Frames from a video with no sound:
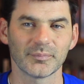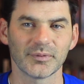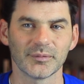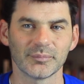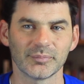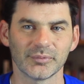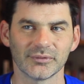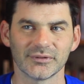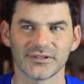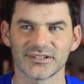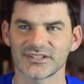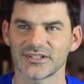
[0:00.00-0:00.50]

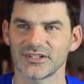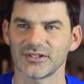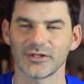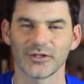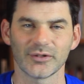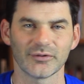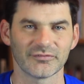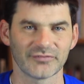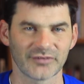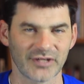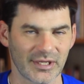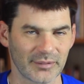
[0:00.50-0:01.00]
people. I said,
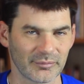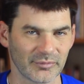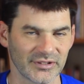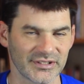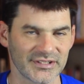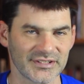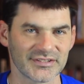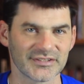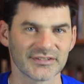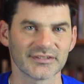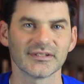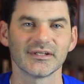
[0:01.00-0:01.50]
no,
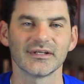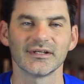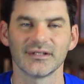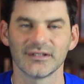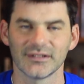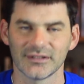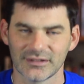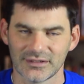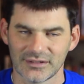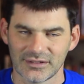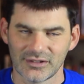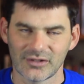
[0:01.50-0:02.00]
families
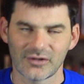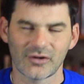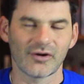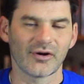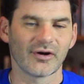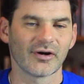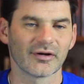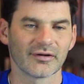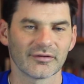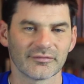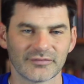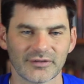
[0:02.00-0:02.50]

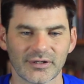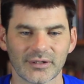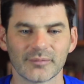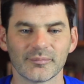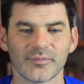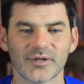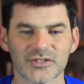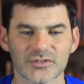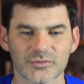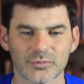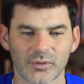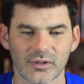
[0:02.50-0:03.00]
are very
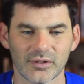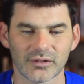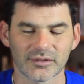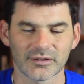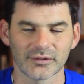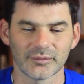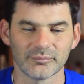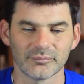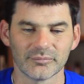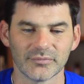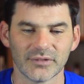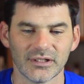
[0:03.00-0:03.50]
much
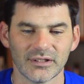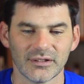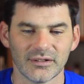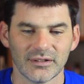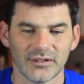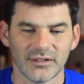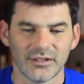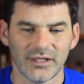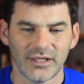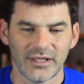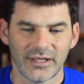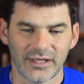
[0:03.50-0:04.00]
welcome
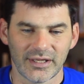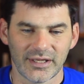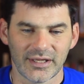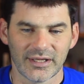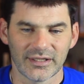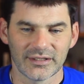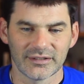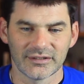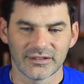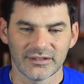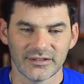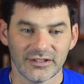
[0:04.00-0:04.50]

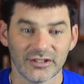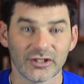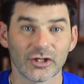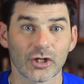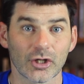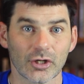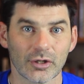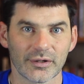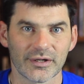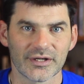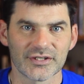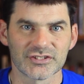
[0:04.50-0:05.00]
and
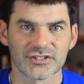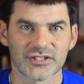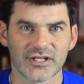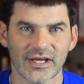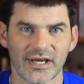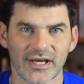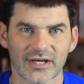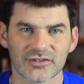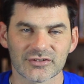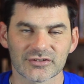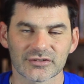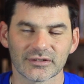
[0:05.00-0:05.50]
encouraged,
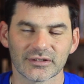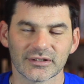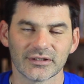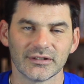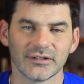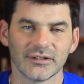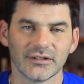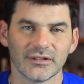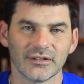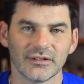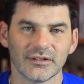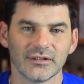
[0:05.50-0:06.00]

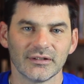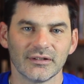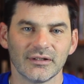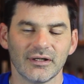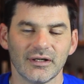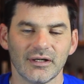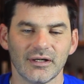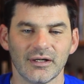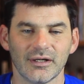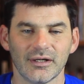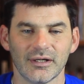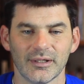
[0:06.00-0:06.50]
actually.
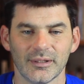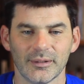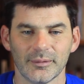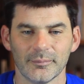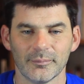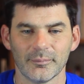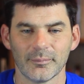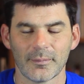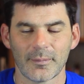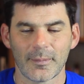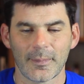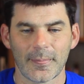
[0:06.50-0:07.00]

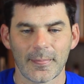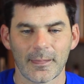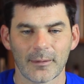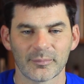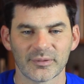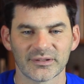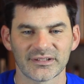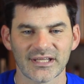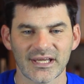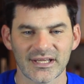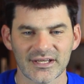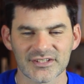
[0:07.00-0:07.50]

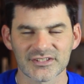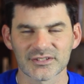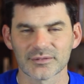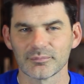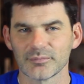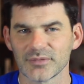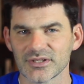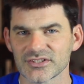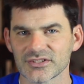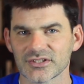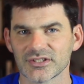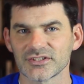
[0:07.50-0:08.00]
But that is a
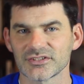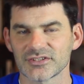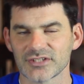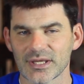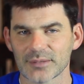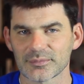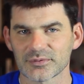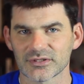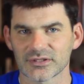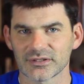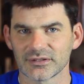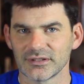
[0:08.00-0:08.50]

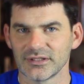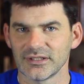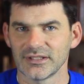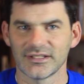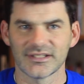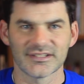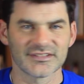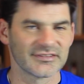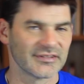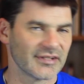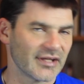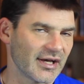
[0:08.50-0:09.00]
misconception.
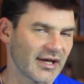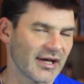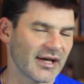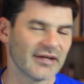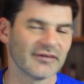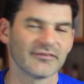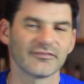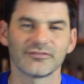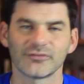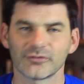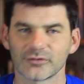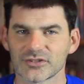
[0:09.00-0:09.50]
It is
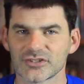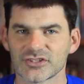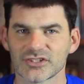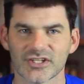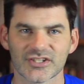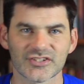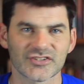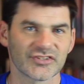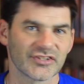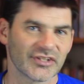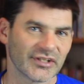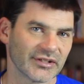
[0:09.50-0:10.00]
not for
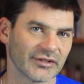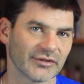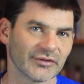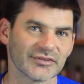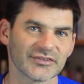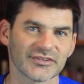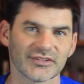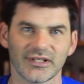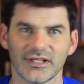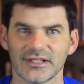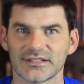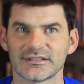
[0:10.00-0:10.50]
just
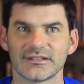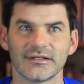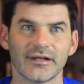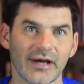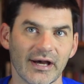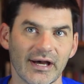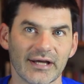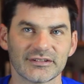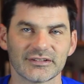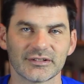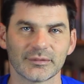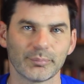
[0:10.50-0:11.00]
singles, and it's
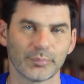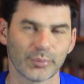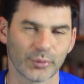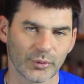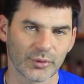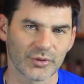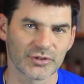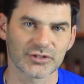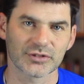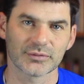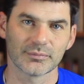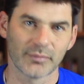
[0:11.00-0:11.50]
not to
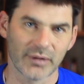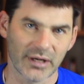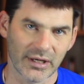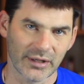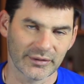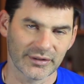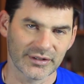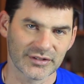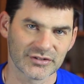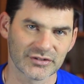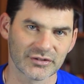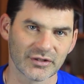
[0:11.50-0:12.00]
push
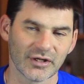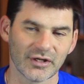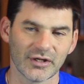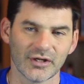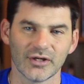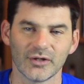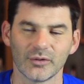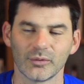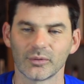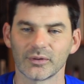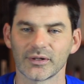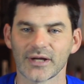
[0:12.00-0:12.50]
marriage.
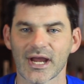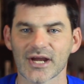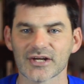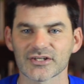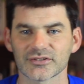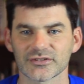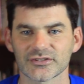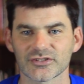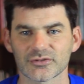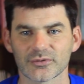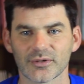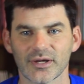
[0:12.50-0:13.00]
We're
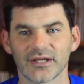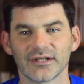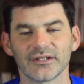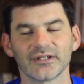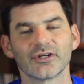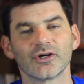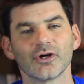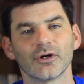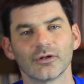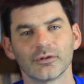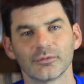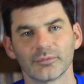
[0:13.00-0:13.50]
actually trying to
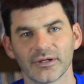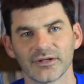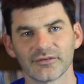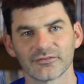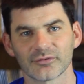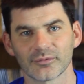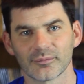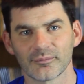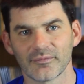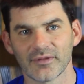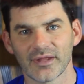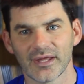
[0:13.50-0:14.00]
go away
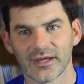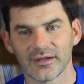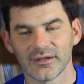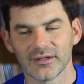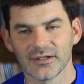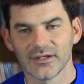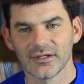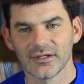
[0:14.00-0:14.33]
from that.